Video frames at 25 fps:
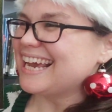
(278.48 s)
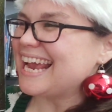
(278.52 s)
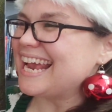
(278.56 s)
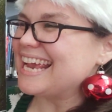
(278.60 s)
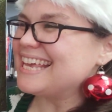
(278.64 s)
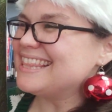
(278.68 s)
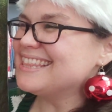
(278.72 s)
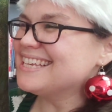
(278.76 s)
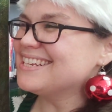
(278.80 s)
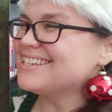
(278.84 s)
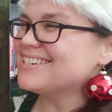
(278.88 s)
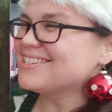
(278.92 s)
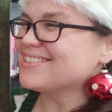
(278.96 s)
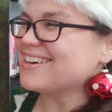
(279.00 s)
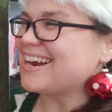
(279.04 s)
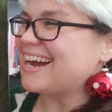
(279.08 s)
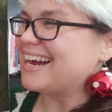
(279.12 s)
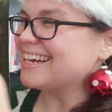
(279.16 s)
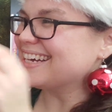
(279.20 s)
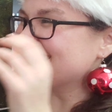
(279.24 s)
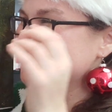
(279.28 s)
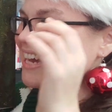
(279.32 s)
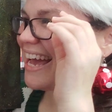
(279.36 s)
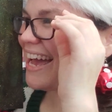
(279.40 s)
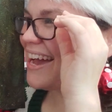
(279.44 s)
In the
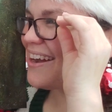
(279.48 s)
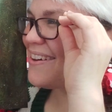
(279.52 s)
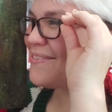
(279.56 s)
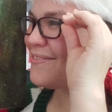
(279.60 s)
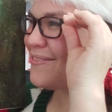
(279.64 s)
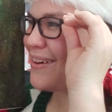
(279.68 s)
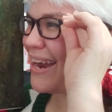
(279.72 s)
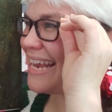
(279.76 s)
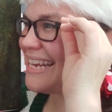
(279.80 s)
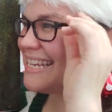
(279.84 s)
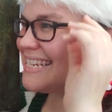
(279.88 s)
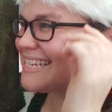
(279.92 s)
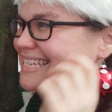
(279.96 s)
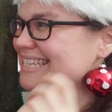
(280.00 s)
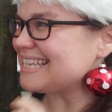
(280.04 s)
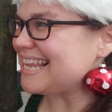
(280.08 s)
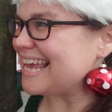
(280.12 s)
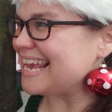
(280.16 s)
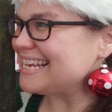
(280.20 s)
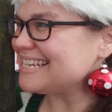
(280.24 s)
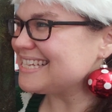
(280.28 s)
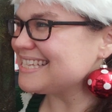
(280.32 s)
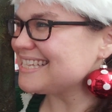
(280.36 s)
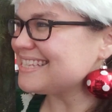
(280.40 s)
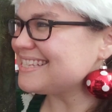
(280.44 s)
truck, Red
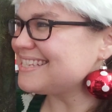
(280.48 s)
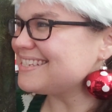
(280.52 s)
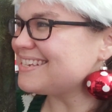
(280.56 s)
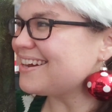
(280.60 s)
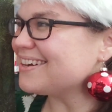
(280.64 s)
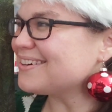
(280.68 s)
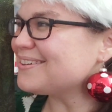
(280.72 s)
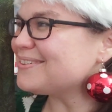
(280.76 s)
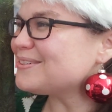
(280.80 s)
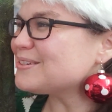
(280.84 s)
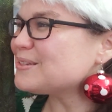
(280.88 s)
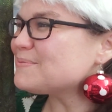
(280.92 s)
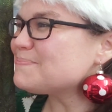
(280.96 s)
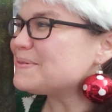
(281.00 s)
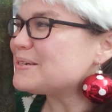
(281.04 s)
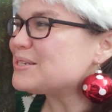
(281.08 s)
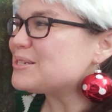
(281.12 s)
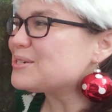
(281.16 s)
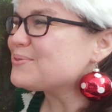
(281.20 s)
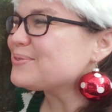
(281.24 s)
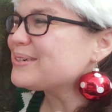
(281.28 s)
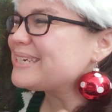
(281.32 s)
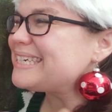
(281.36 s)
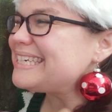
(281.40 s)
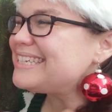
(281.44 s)
Sleigh snuggled
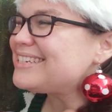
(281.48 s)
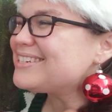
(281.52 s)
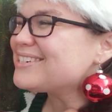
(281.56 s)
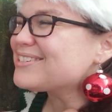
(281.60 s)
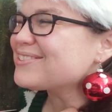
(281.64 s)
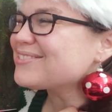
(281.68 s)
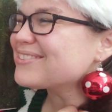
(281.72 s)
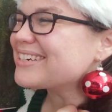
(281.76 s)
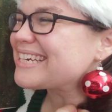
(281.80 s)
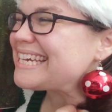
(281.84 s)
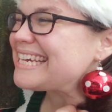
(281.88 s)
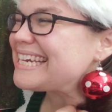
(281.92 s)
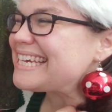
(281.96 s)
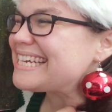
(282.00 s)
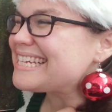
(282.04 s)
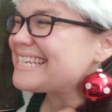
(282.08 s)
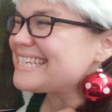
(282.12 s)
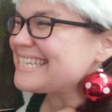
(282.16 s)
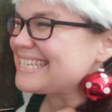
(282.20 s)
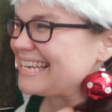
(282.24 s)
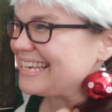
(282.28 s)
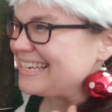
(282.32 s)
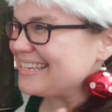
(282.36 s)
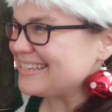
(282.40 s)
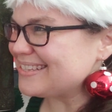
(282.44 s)
between trees